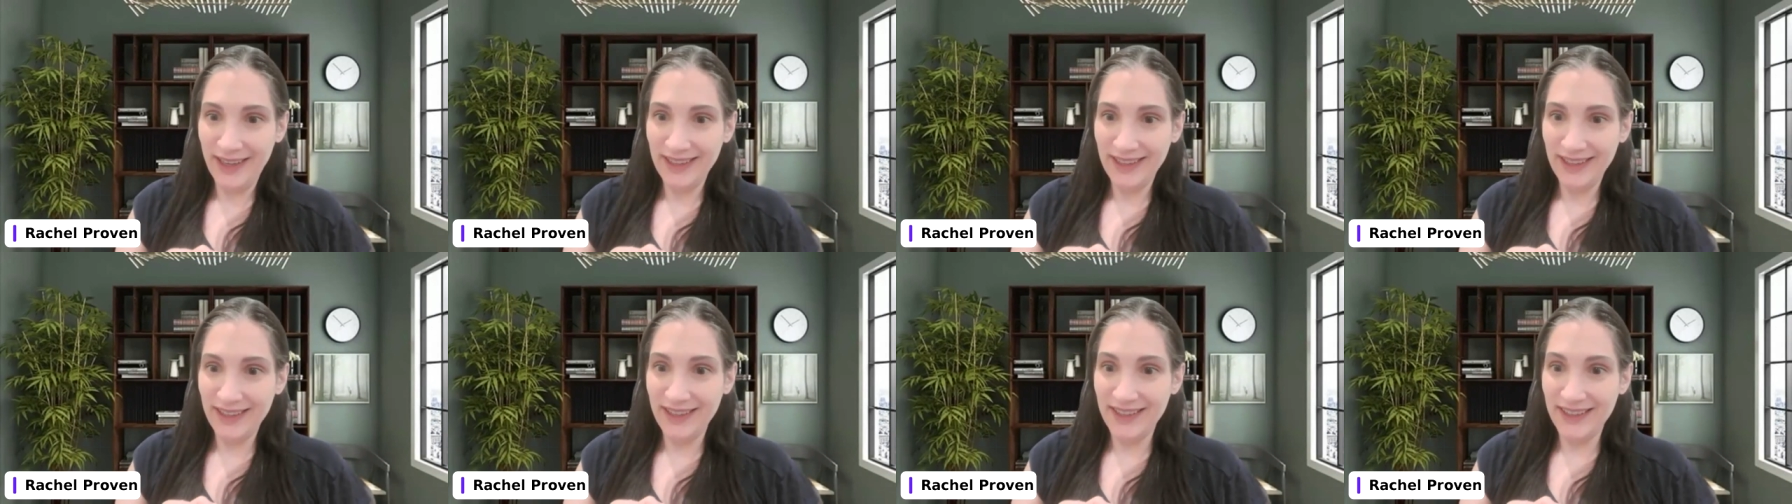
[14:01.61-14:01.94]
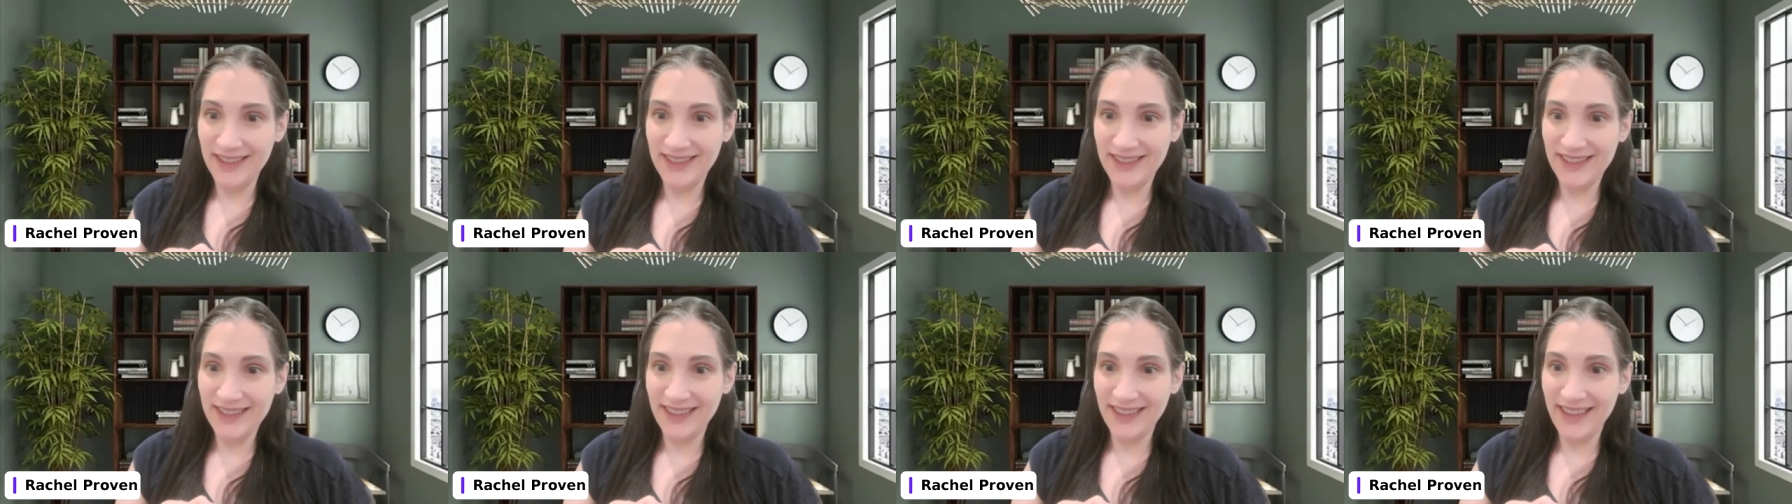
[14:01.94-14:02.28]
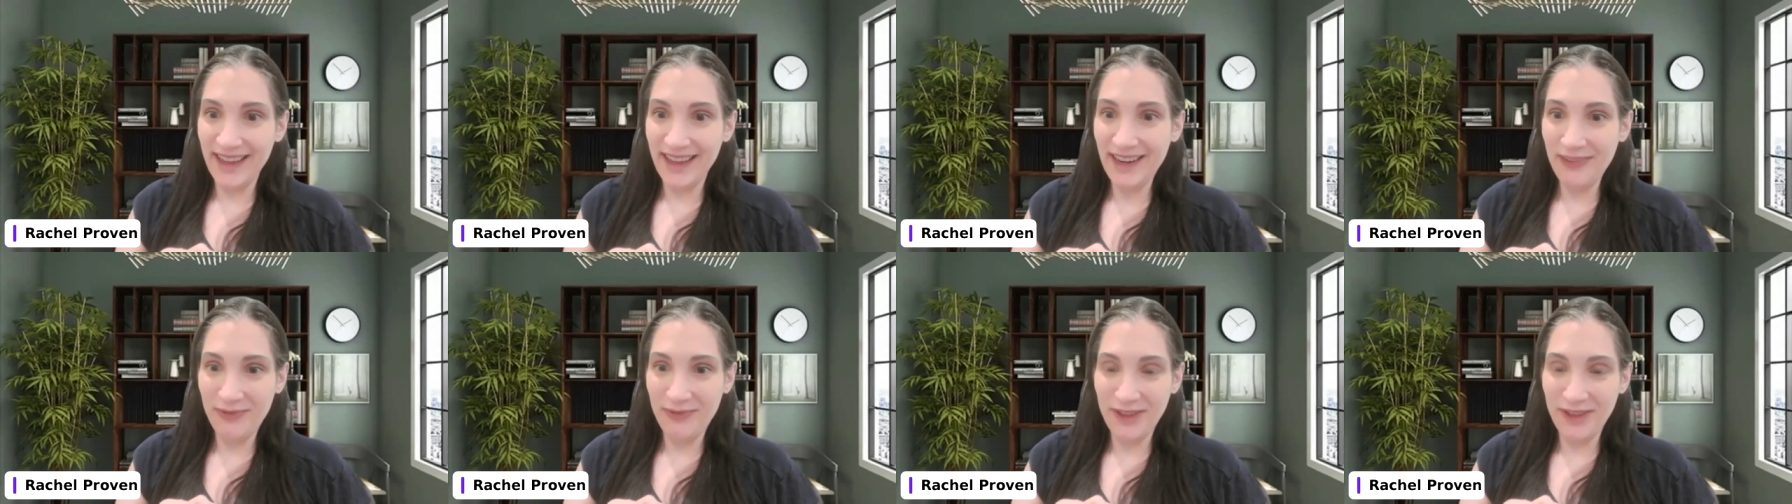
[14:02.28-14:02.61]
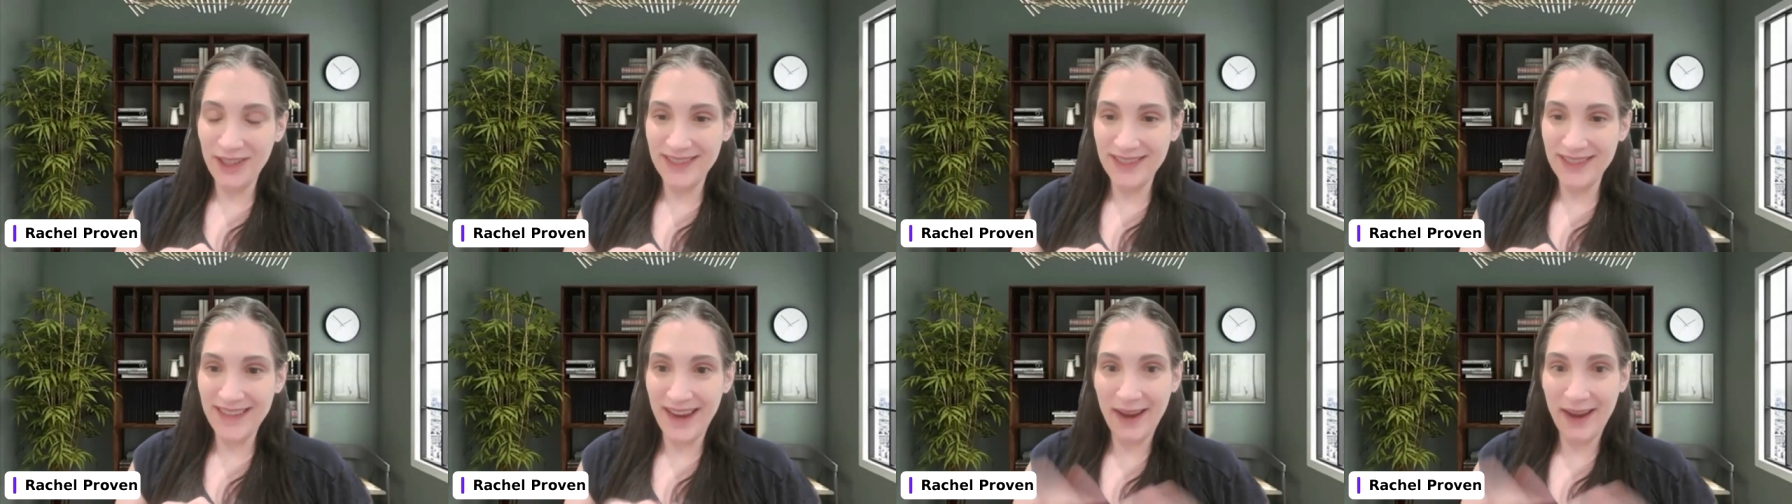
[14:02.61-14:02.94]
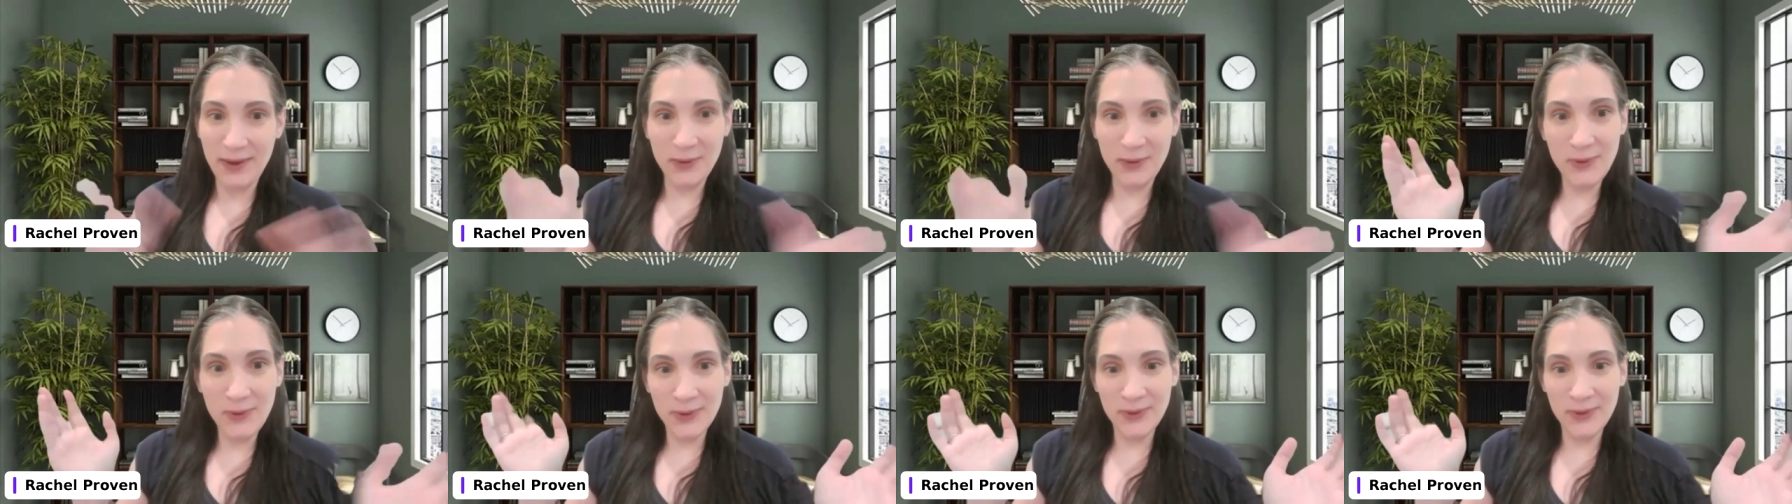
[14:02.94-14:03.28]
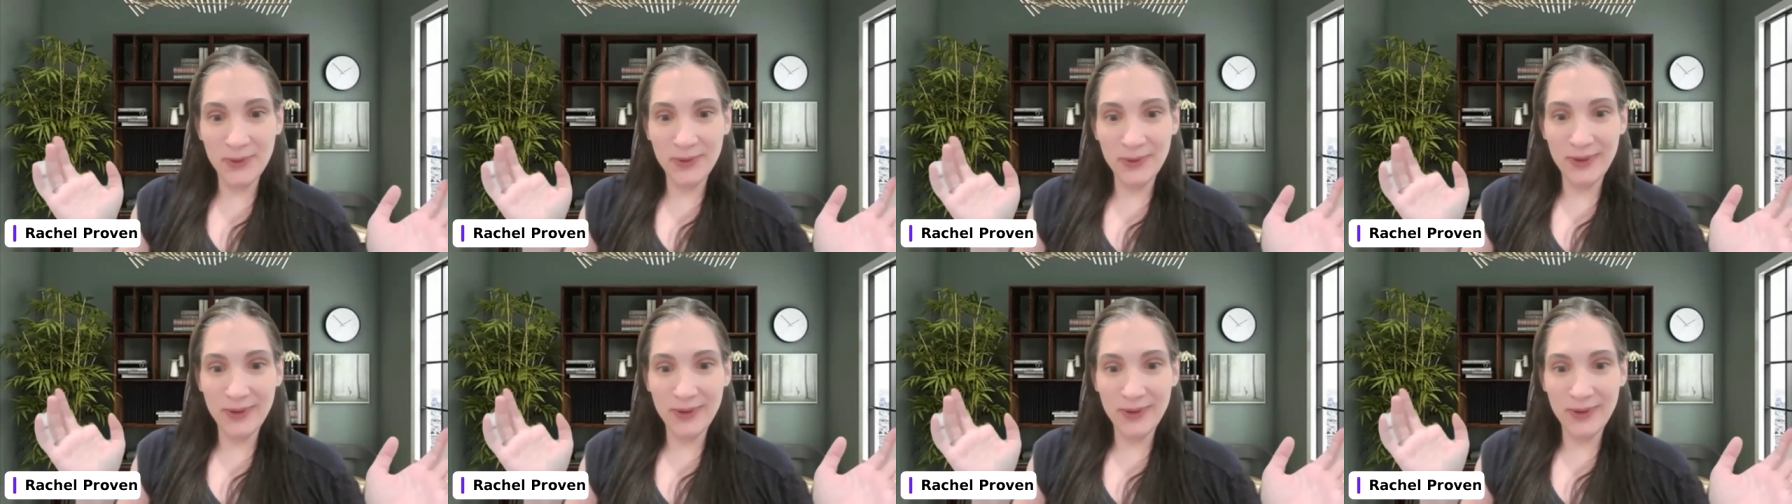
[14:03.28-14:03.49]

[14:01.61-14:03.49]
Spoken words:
because then it feels like, ooh,